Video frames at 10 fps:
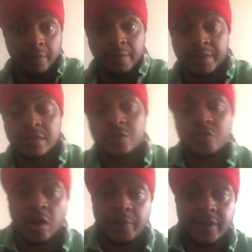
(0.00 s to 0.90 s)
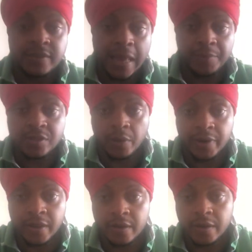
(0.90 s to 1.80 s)
of the business was already established
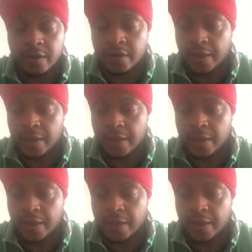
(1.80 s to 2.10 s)
already in the